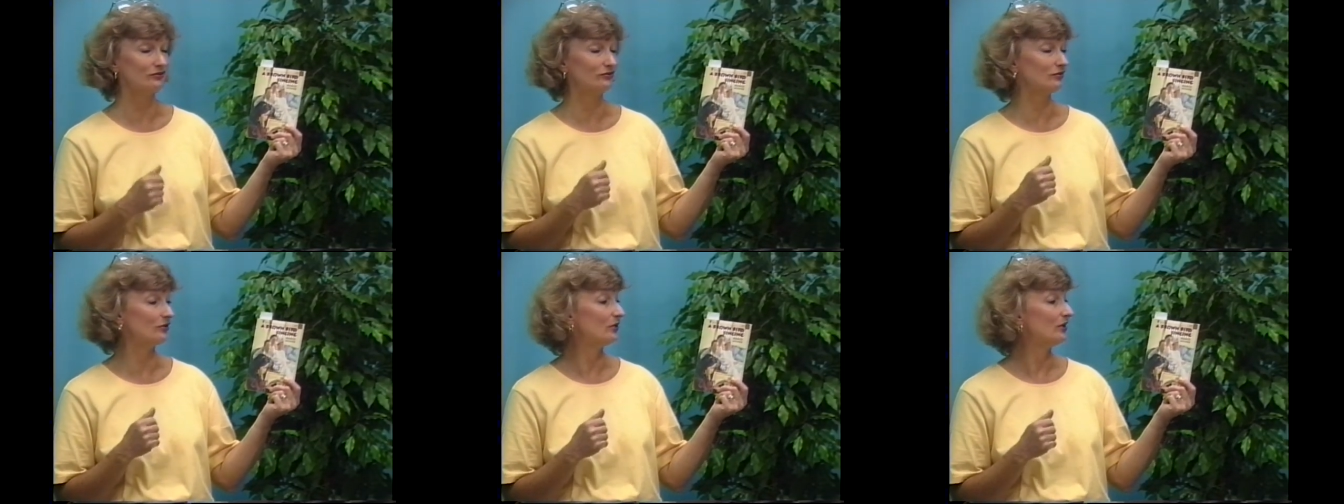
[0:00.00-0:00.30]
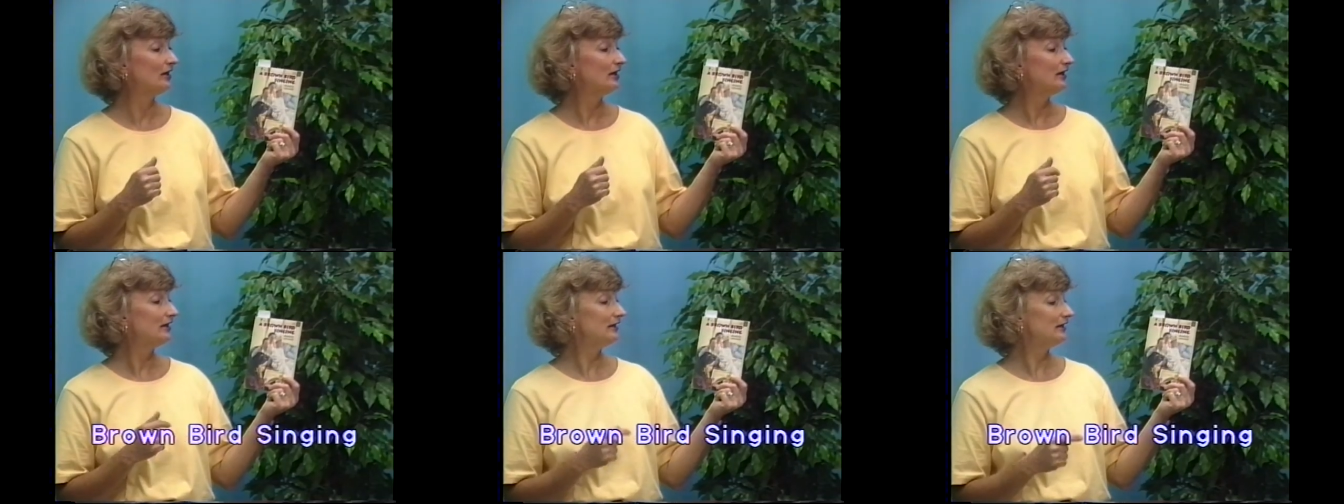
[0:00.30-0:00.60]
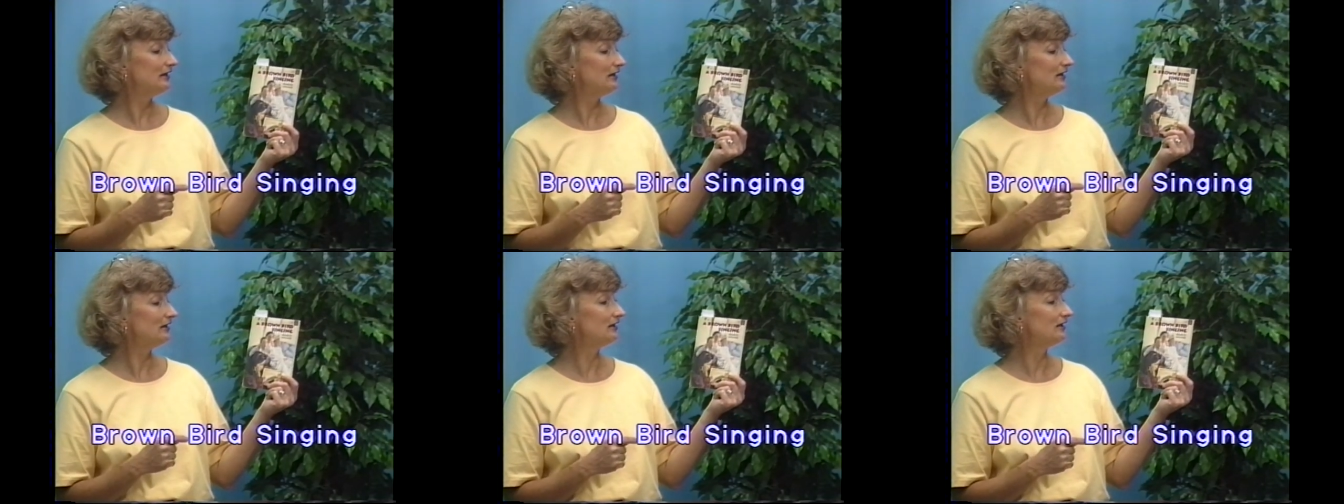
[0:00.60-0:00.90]
So
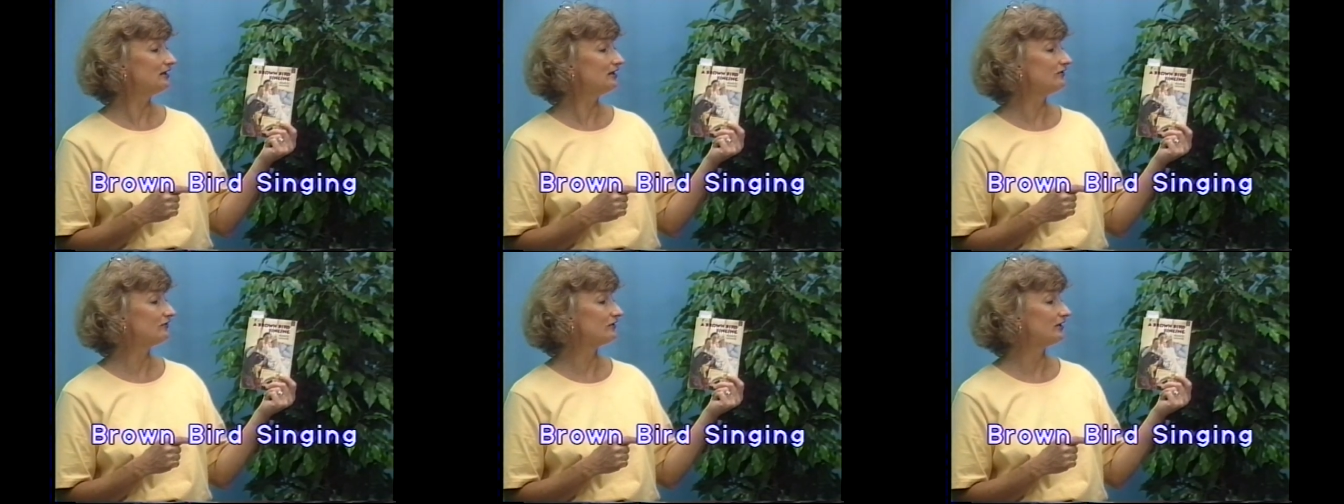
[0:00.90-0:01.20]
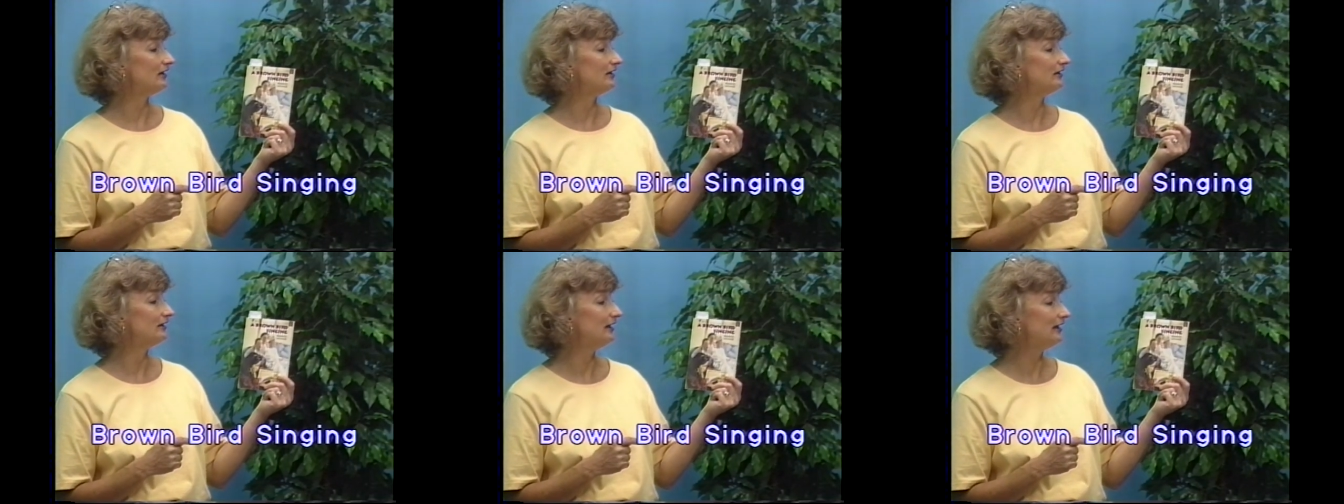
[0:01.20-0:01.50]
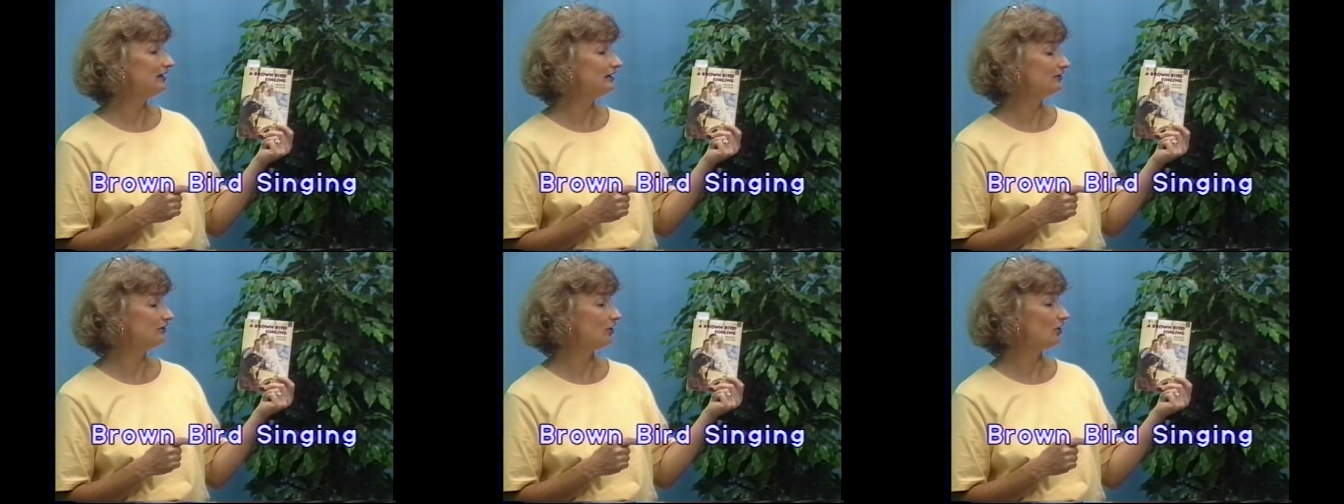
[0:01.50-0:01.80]
he leaves
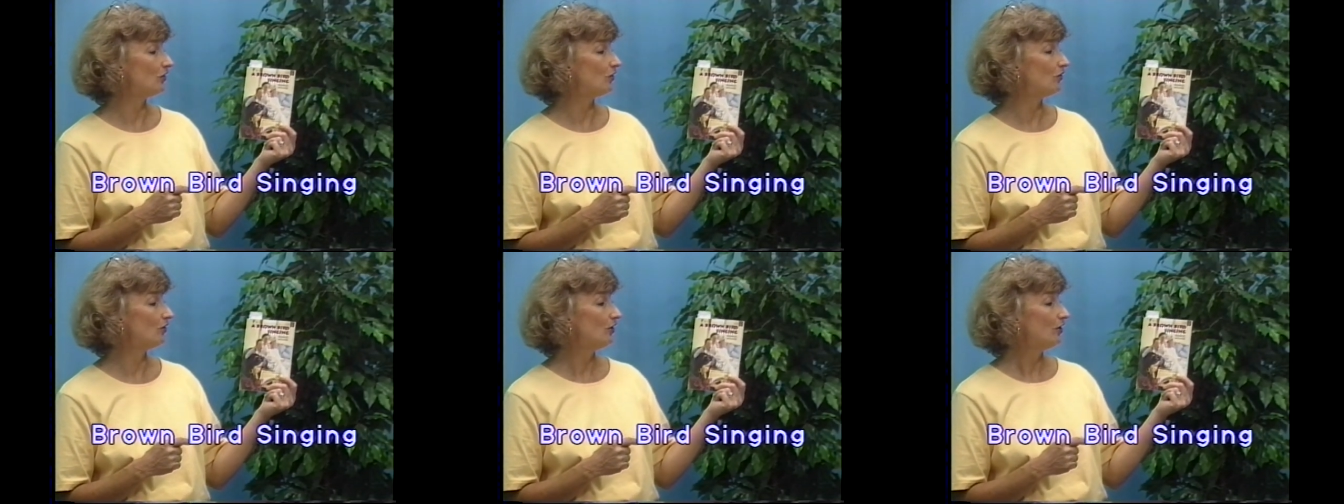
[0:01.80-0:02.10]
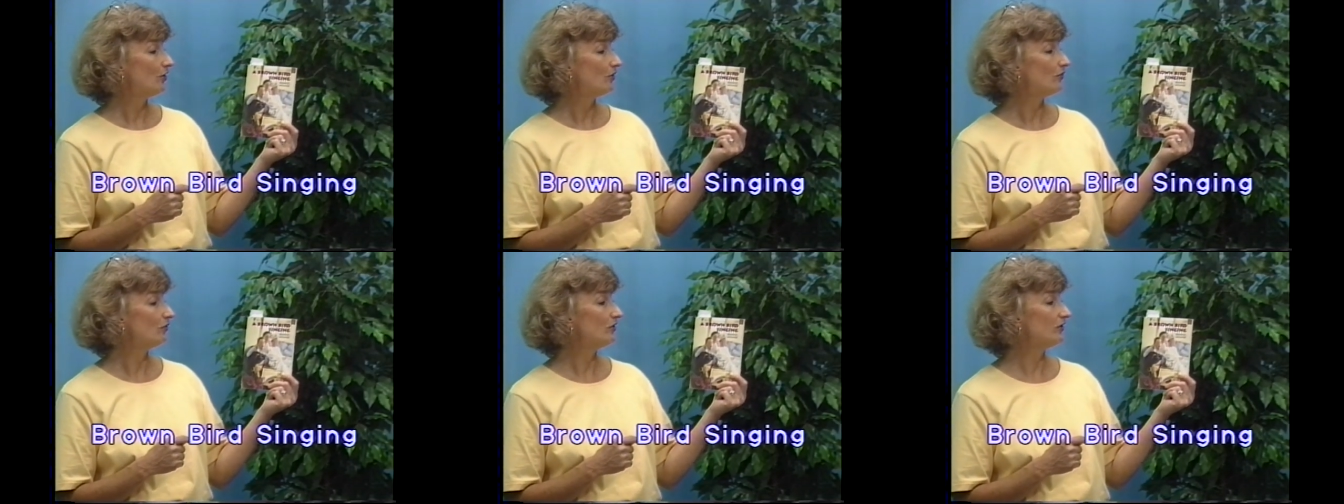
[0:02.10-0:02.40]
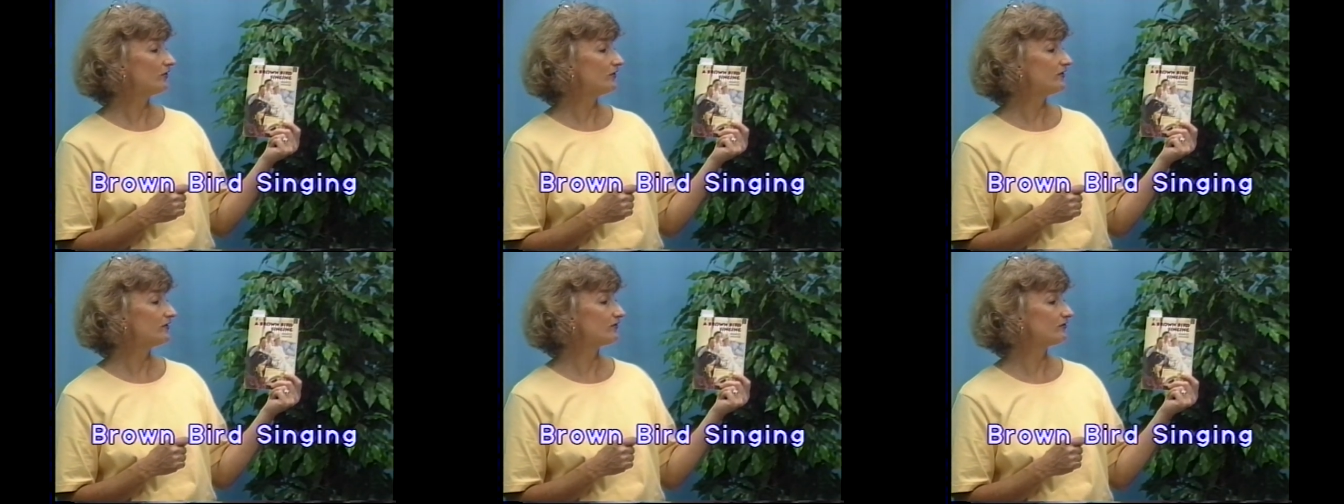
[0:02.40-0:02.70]
Anago
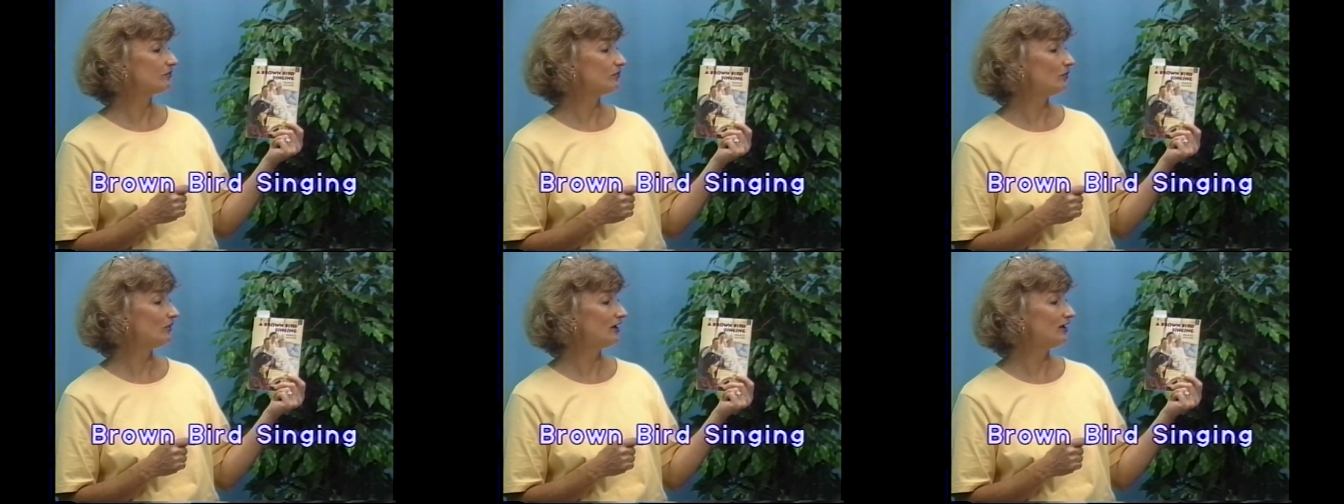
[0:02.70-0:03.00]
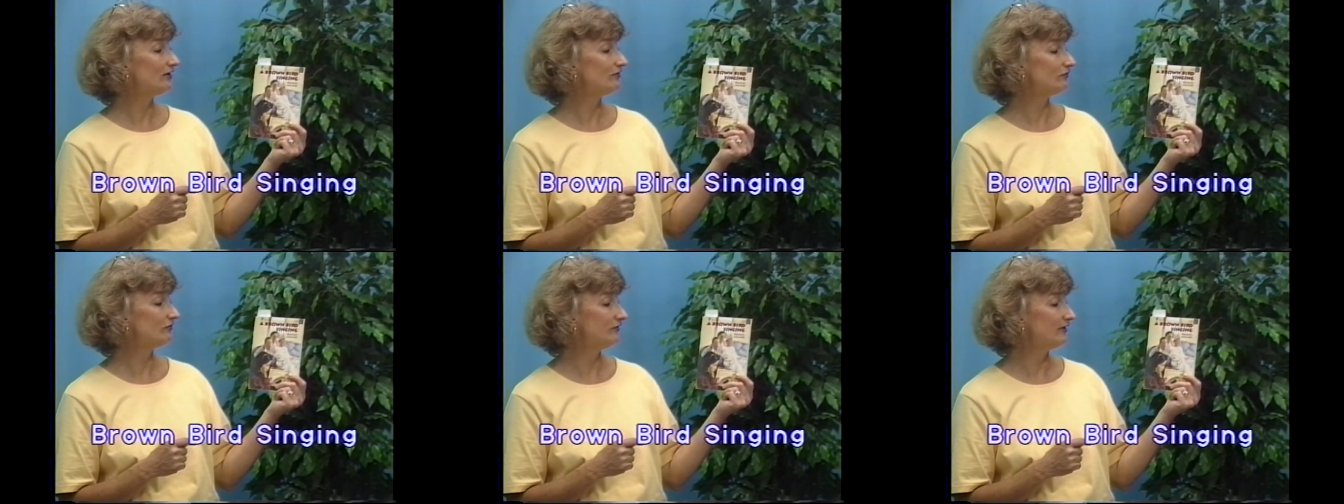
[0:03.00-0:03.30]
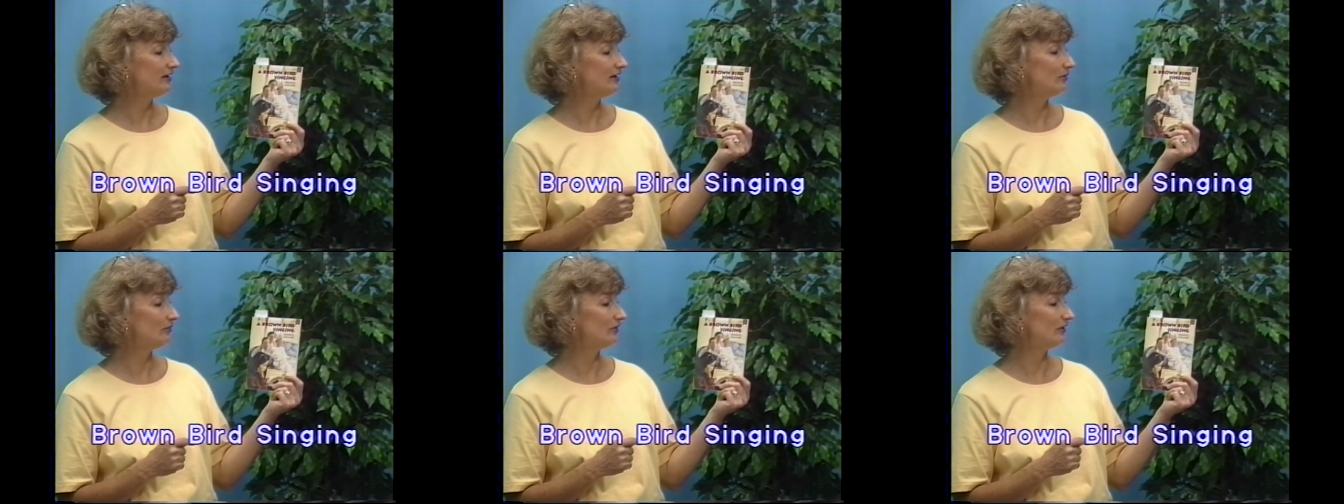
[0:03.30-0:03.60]
with this white
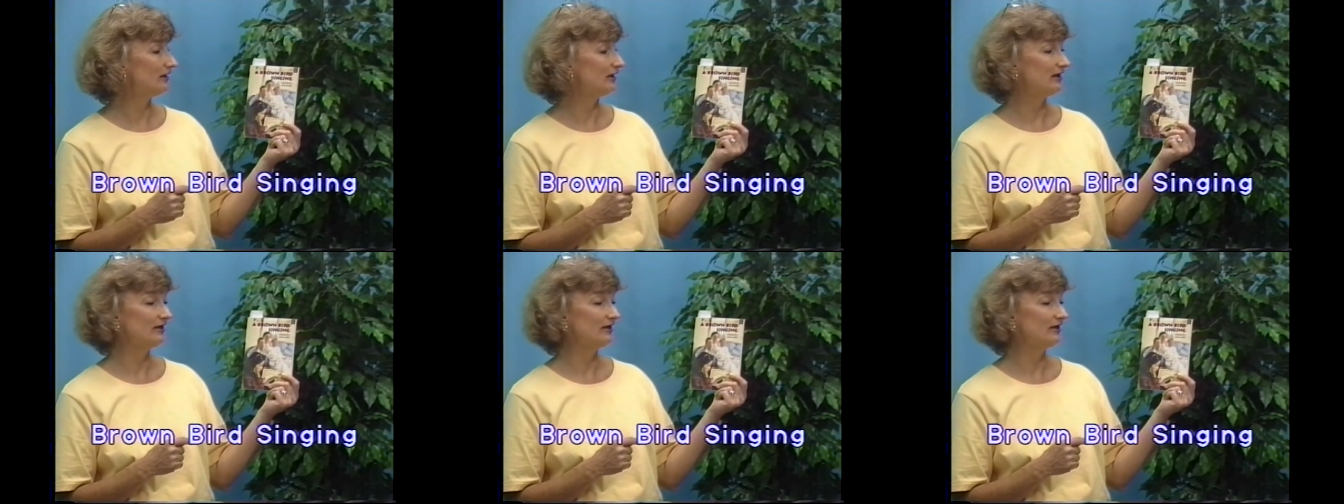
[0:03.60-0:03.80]
family,